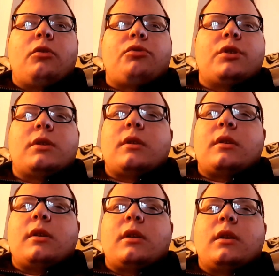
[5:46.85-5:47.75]
just
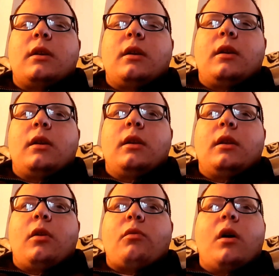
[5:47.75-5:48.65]

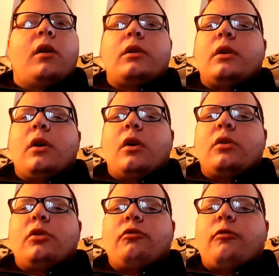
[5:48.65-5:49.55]
conquer
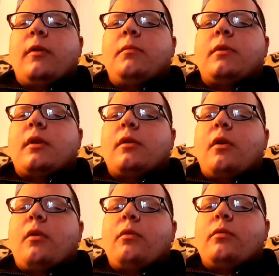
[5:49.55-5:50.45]
all your dreams and
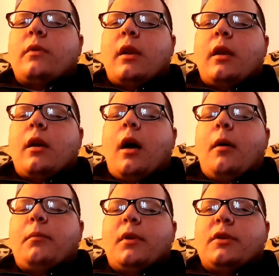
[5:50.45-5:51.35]
goals and
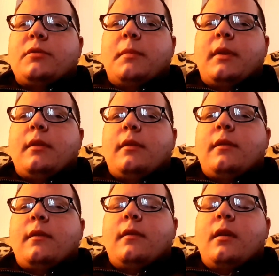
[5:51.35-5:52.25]

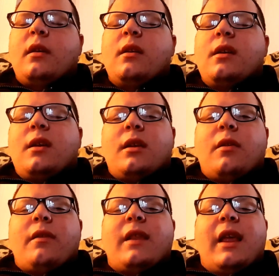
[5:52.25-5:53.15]
accomplishments.
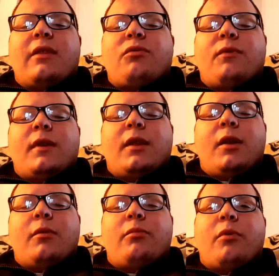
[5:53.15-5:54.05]
And that's
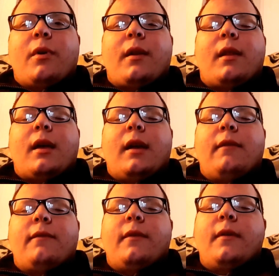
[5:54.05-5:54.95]
really important in
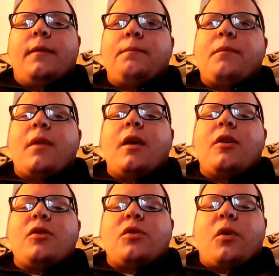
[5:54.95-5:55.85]
life.
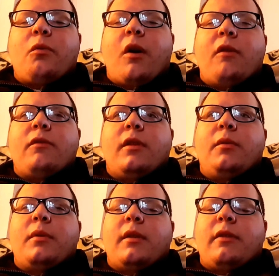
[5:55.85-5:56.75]
So I really
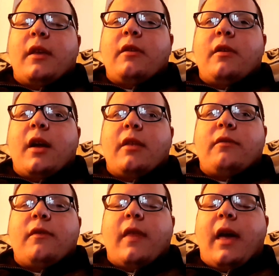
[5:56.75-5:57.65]
want to thank you
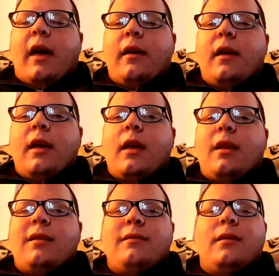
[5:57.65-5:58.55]
guys for that.
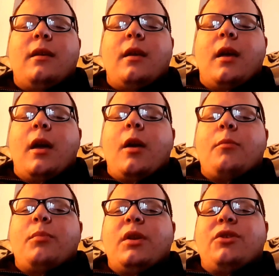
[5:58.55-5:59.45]
And
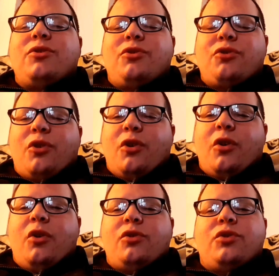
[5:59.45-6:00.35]
be
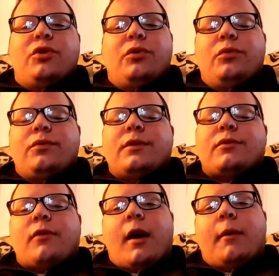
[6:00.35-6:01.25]
sure to
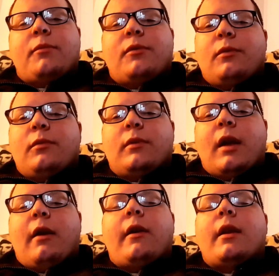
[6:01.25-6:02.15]
subscribe to
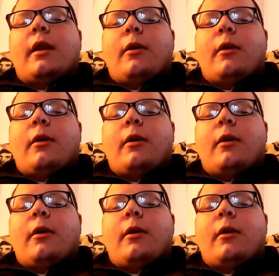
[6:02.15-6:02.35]
Gary and